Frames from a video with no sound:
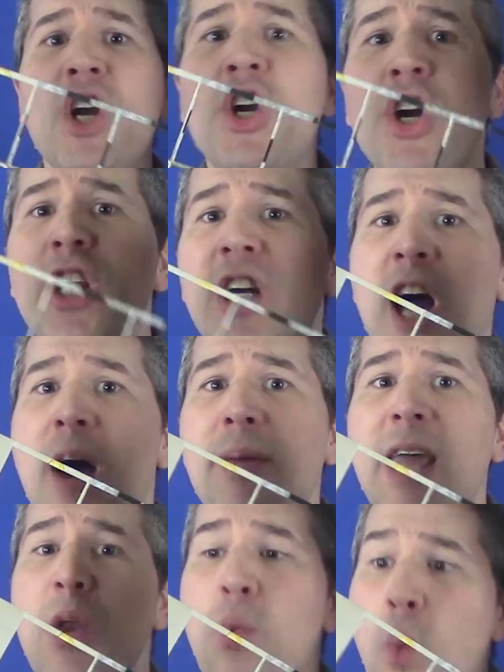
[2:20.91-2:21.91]
could
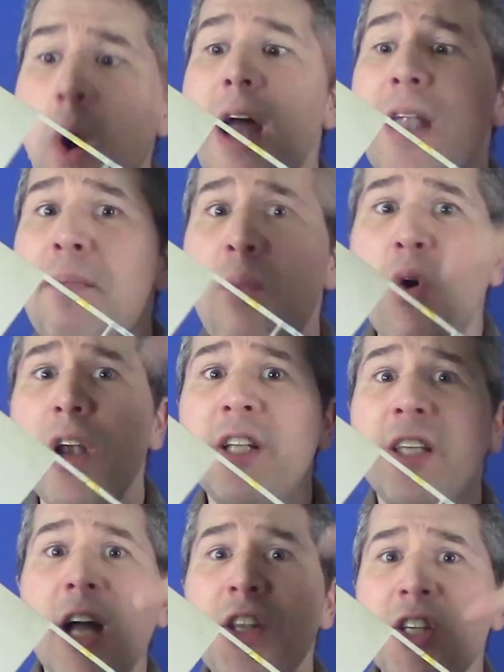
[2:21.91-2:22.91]
accommodate 1 more
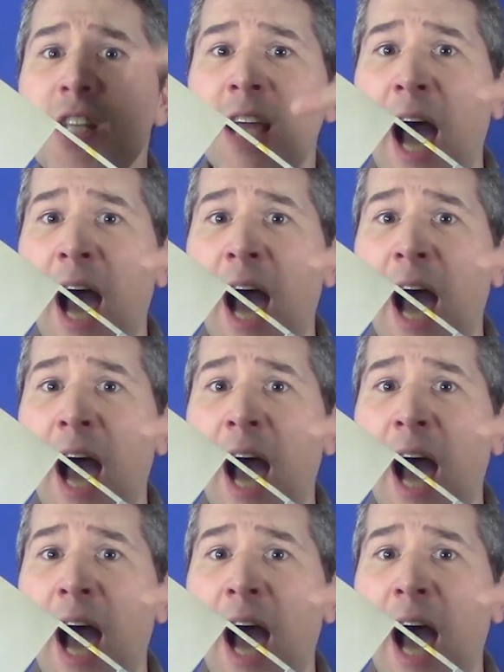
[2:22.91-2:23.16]
dungeon